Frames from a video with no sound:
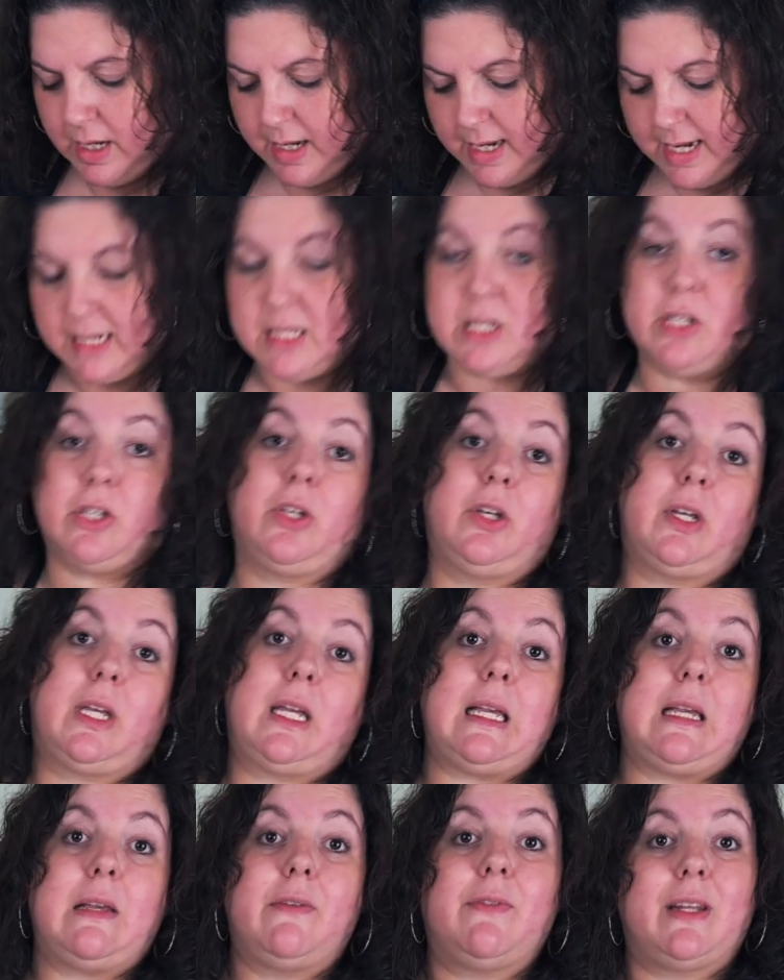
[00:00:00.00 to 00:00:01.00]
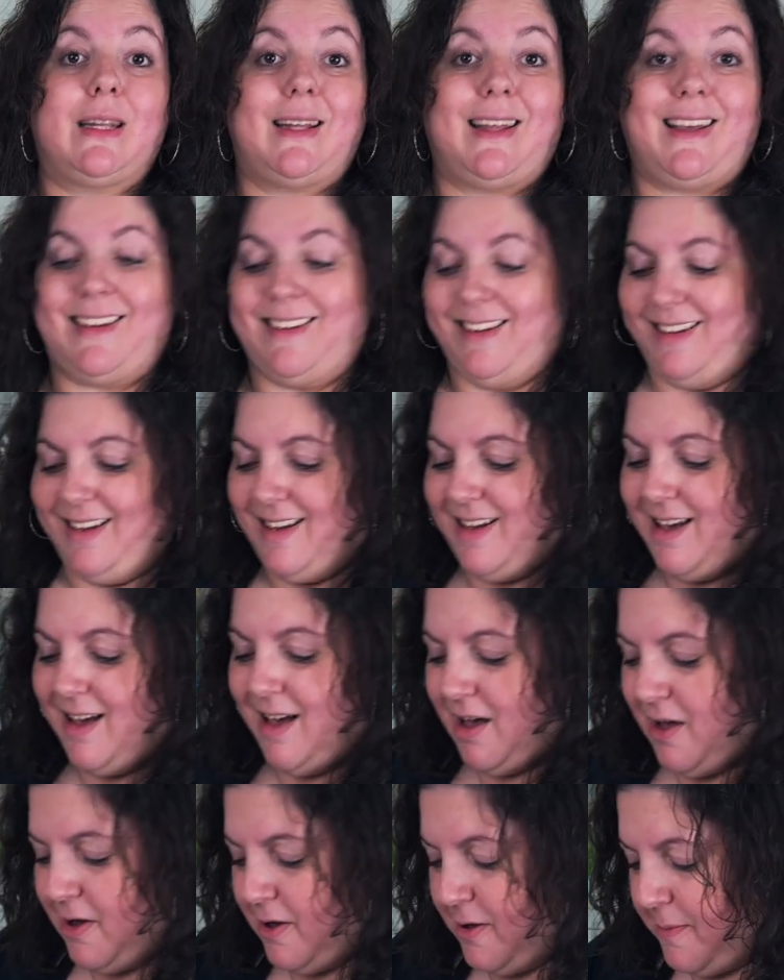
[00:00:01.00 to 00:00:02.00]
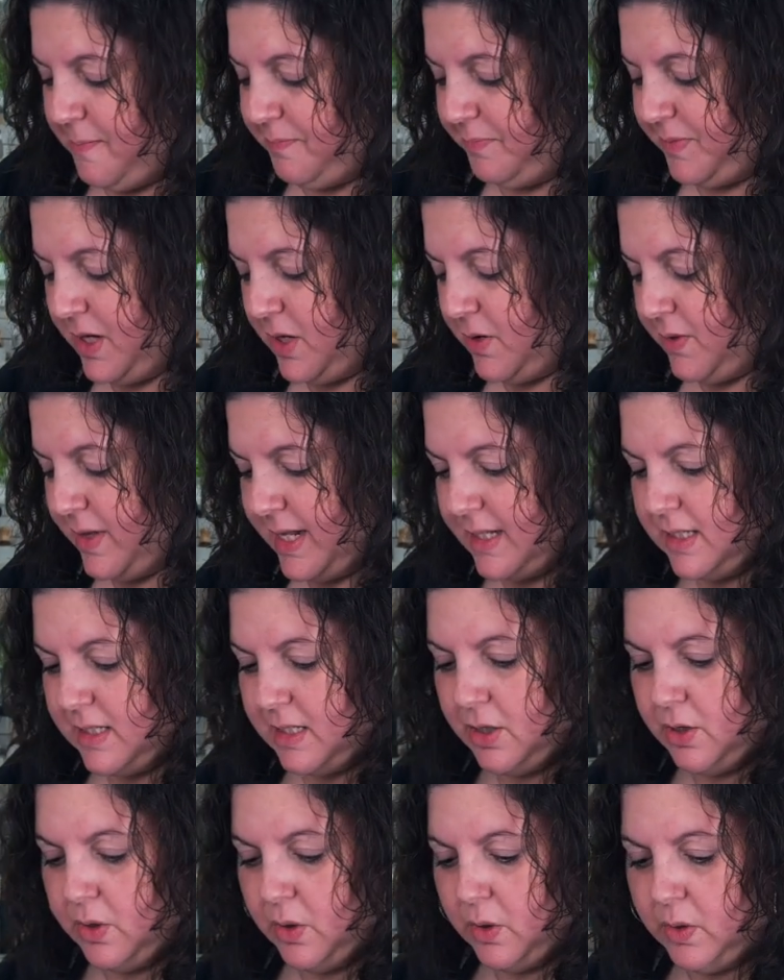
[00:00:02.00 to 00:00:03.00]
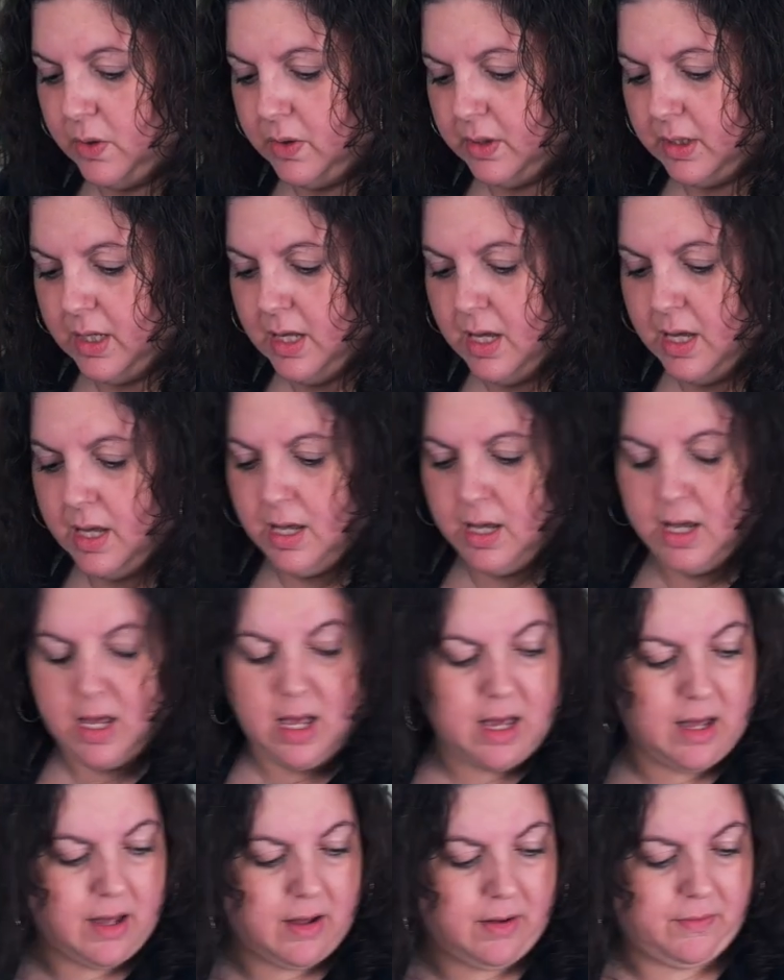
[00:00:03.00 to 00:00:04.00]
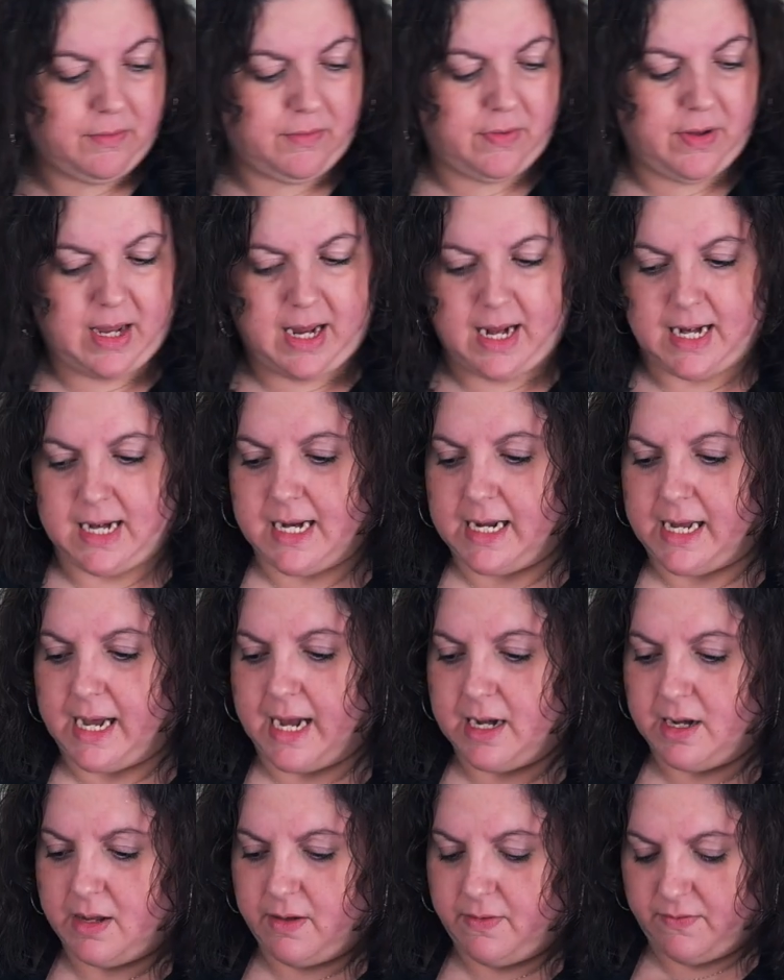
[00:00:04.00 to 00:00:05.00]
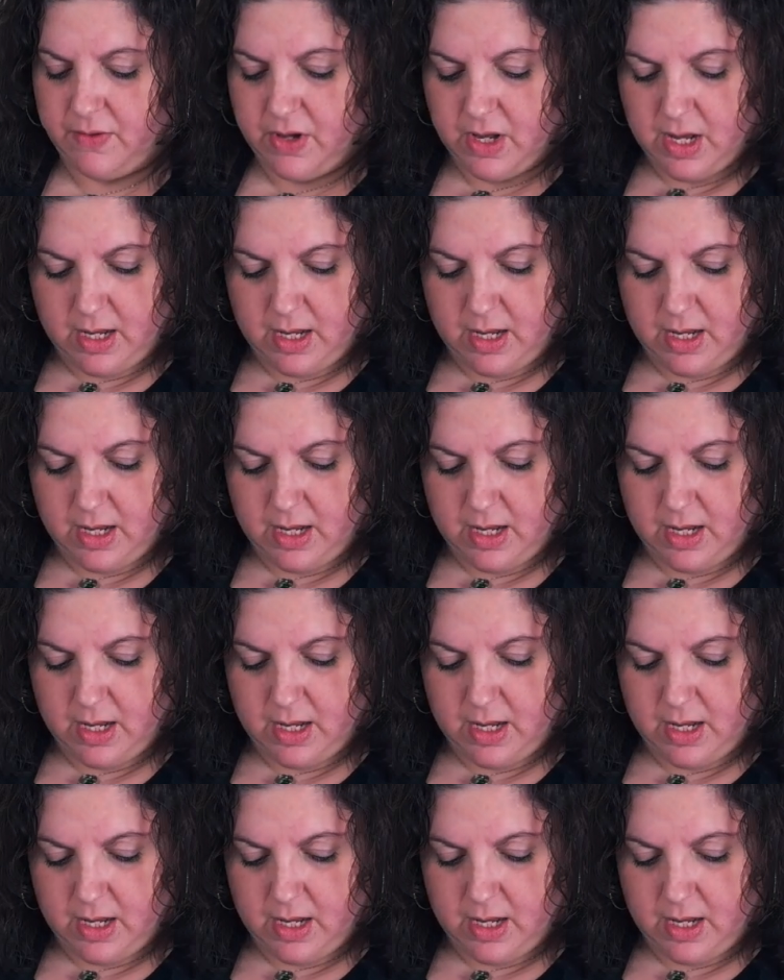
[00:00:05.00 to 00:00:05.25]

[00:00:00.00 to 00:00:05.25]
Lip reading: it to cook evenly. That's the goal of any kind of,